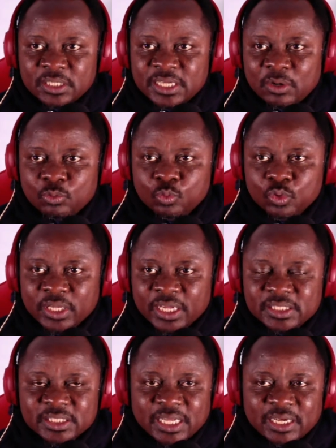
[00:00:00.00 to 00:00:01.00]
that we will
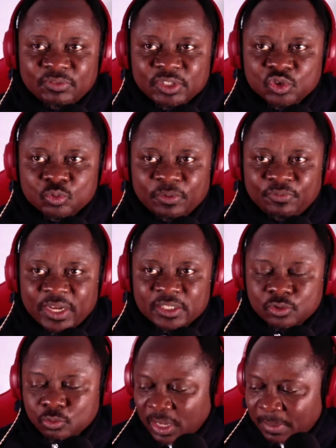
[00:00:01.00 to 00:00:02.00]
get it and everything will be
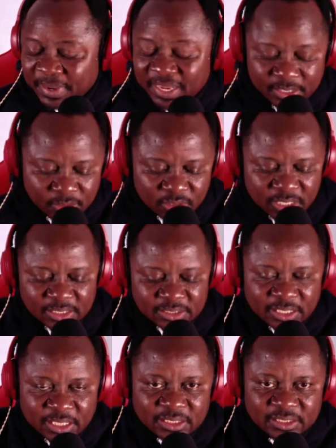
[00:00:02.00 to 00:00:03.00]
fine. So I'm banking on
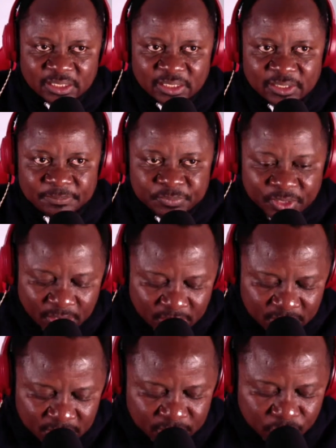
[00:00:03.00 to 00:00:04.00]
that. And
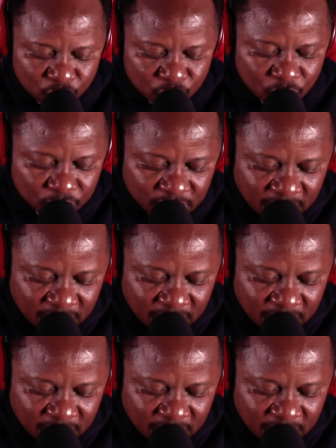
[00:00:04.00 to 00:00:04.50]
there's a whole lot.